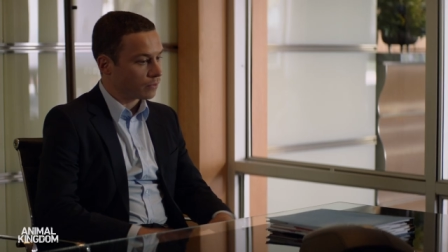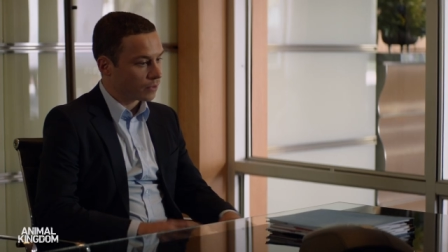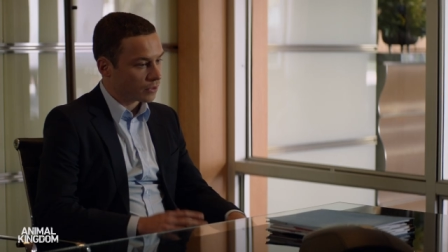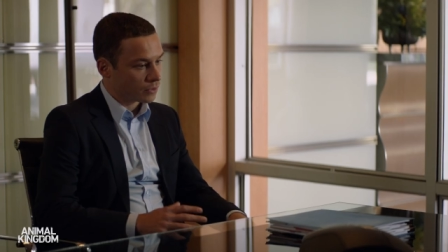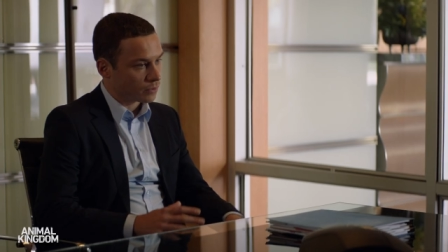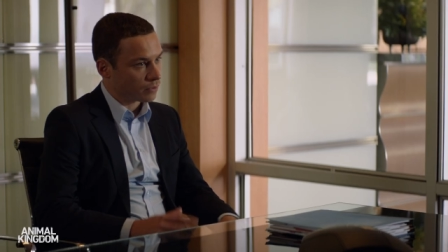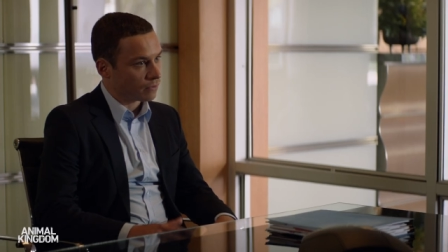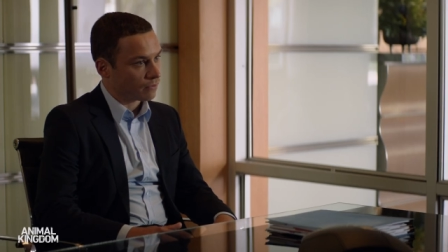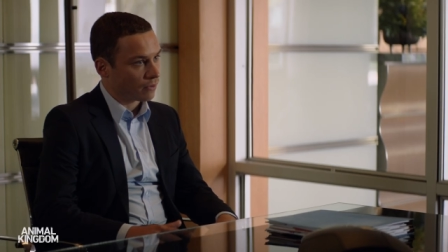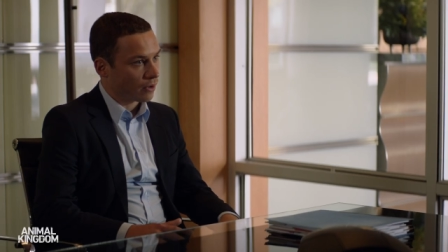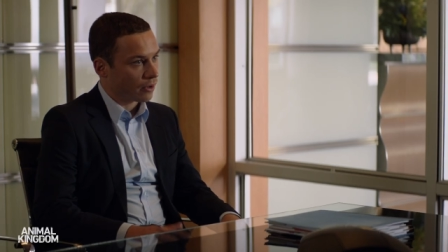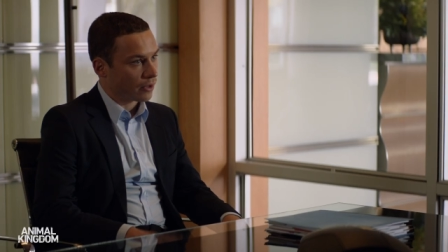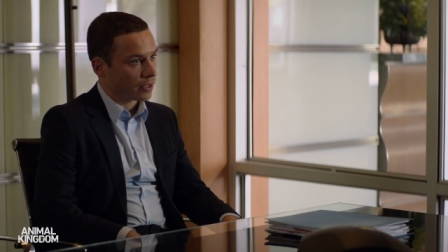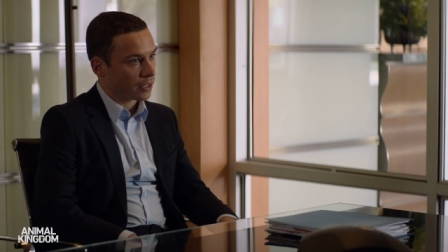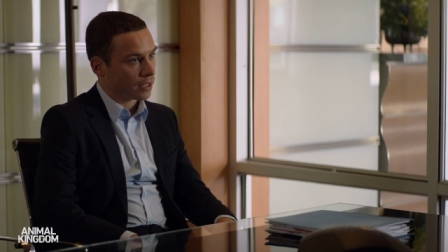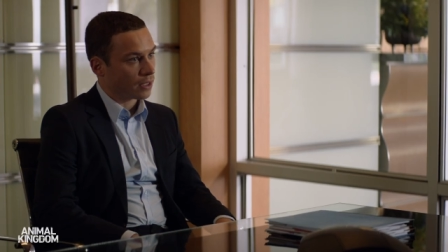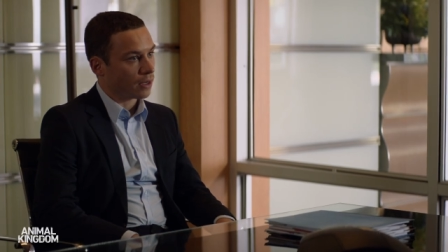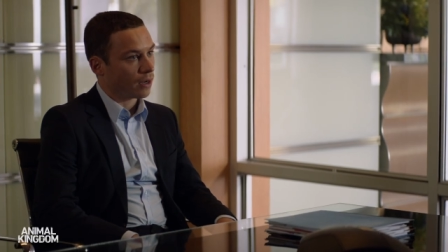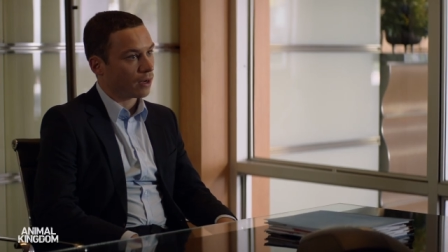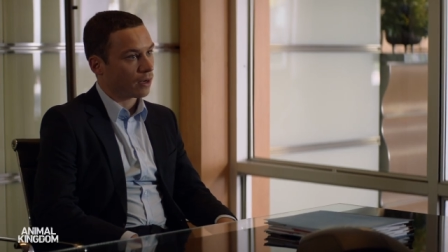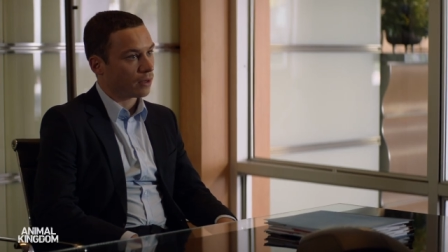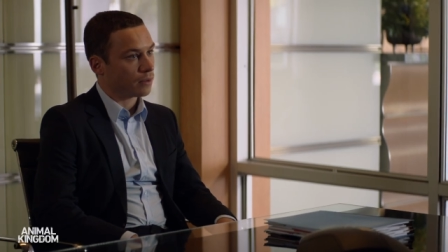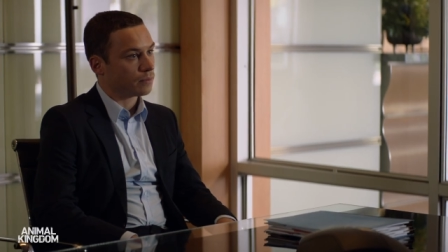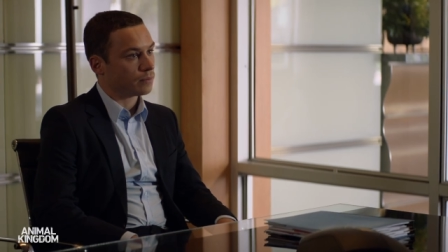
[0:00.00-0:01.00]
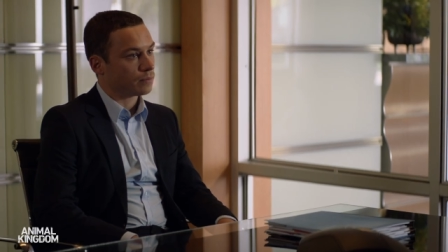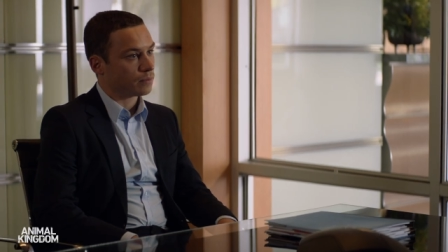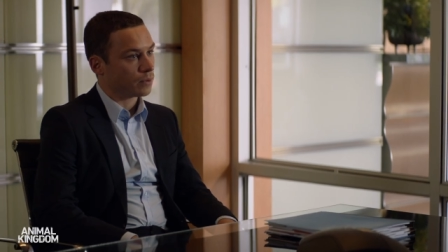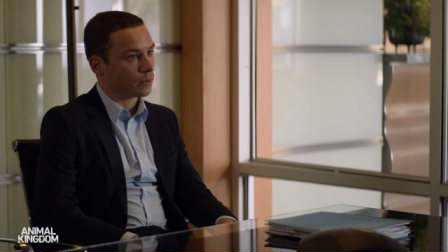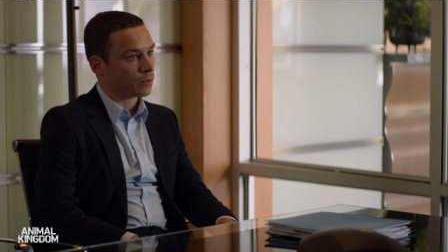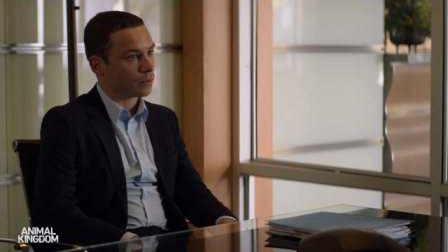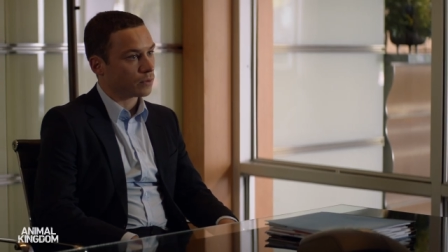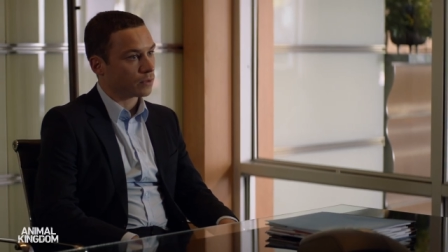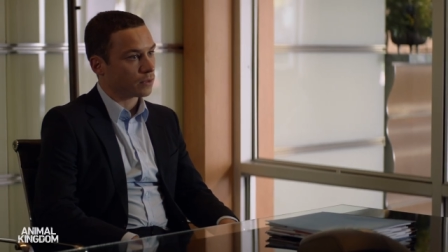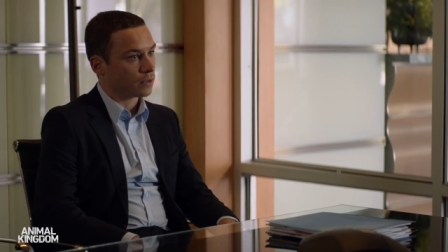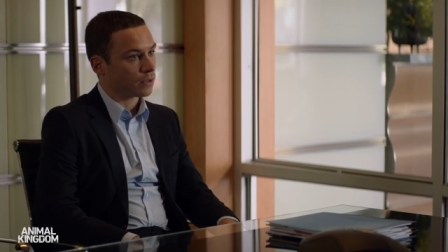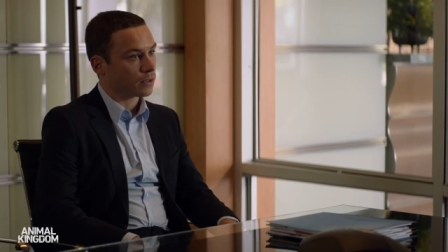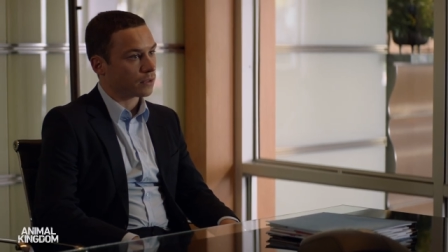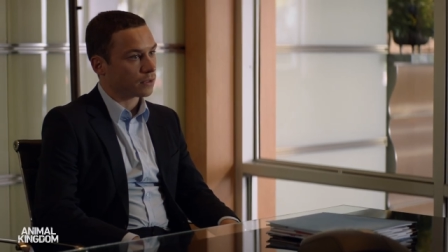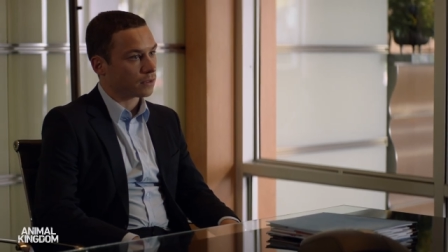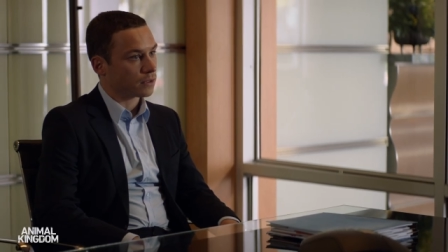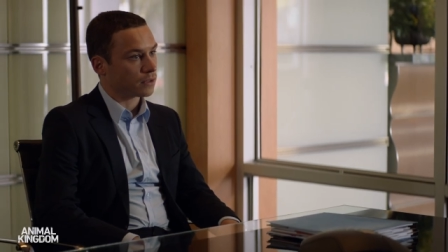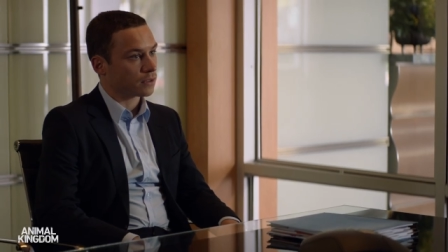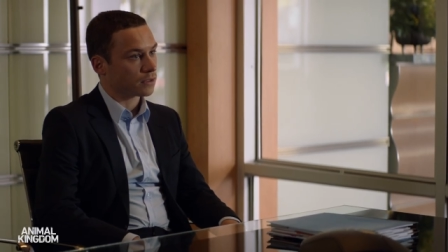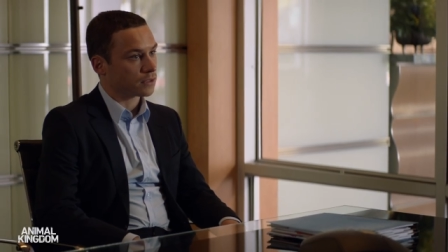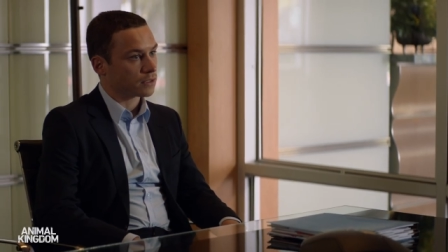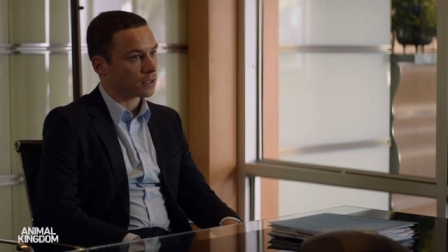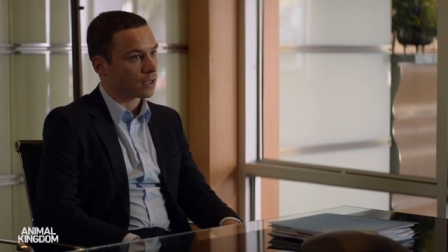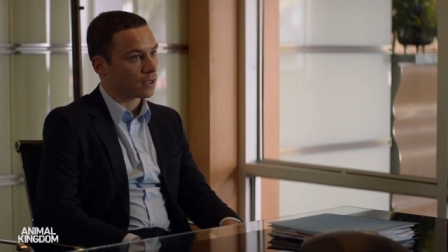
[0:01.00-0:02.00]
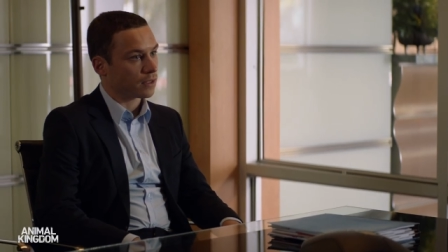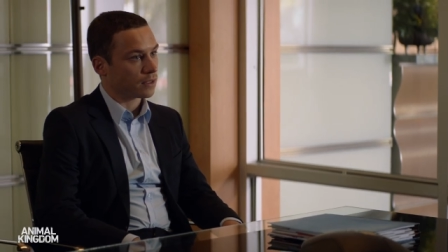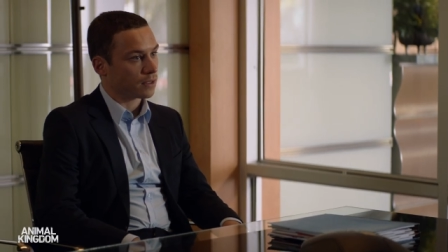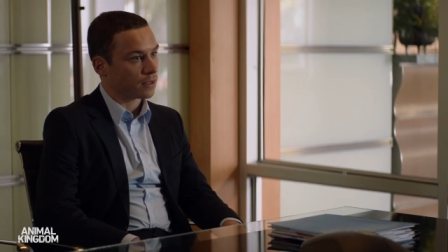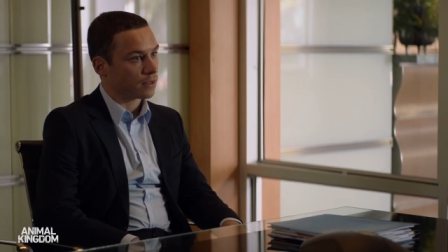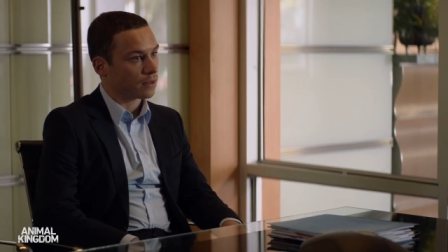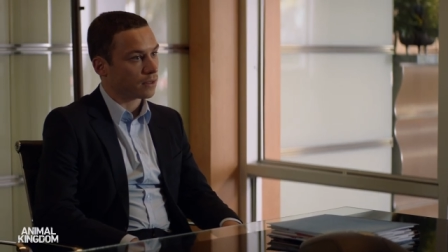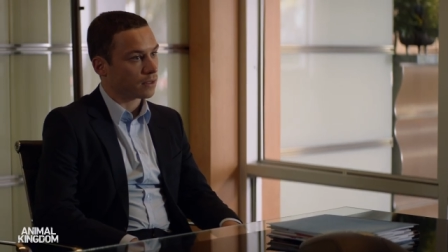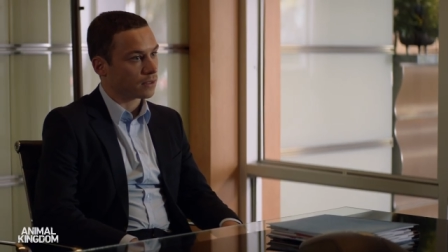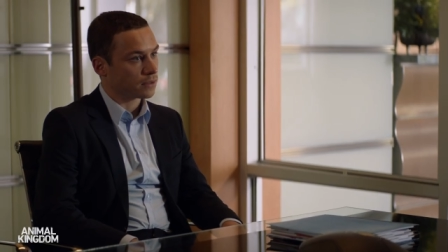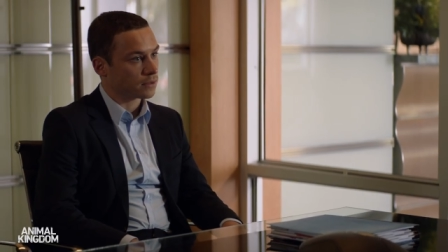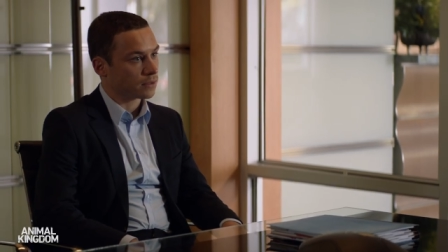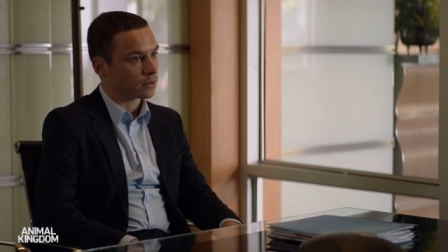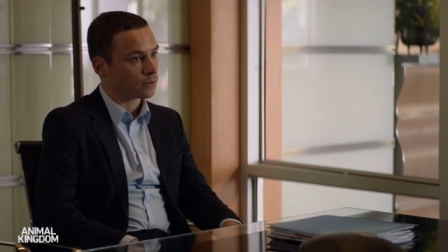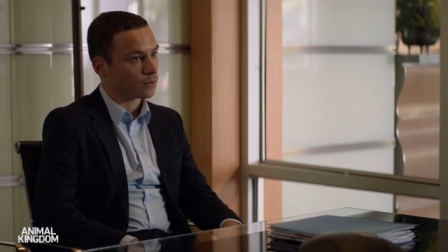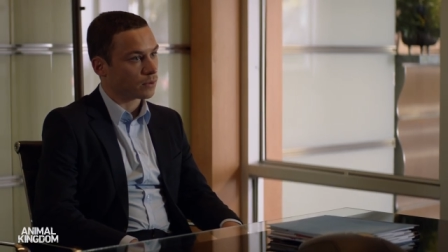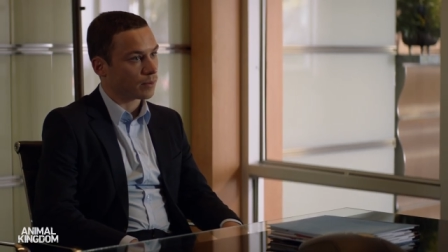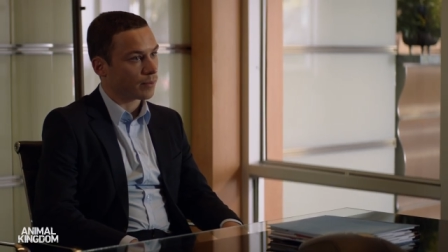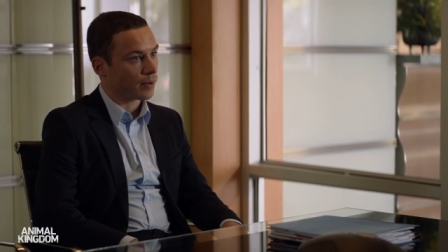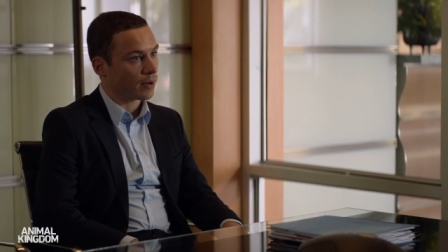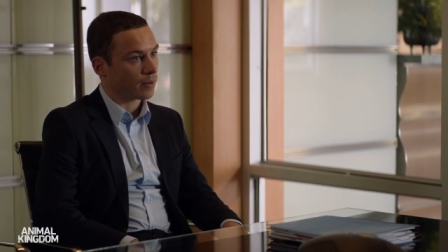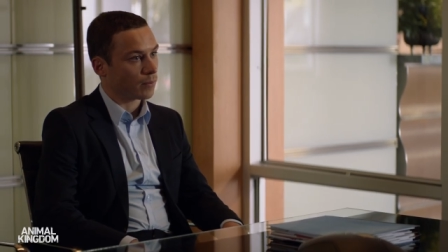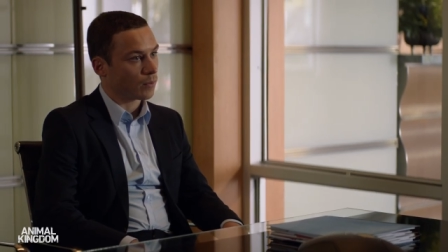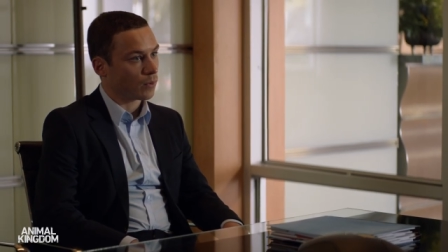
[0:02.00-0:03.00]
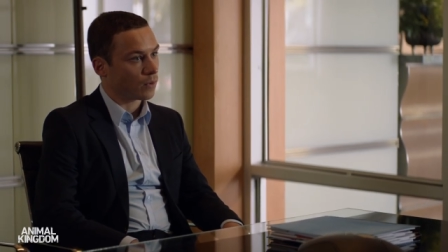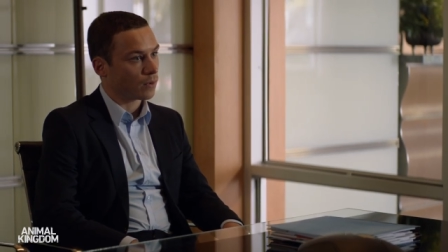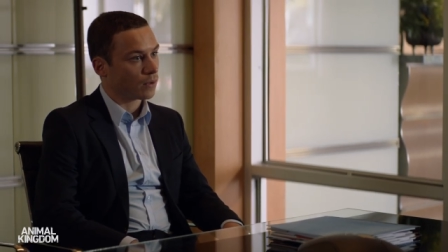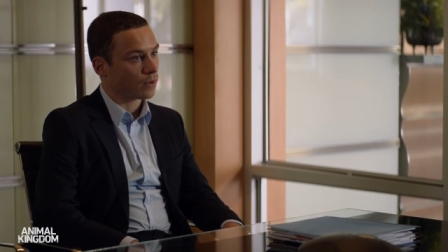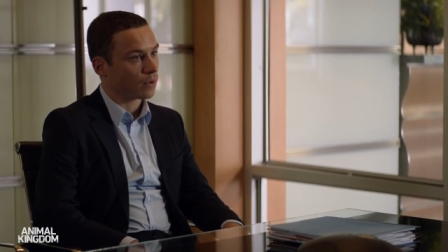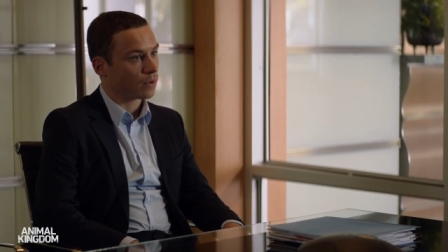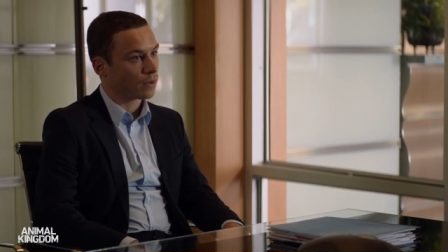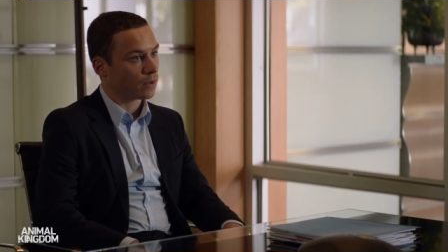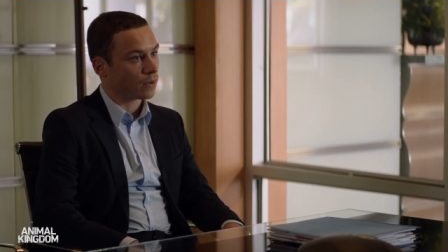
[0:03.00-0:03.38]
of which we've already got, but we're looking to consolidate things as we buy more.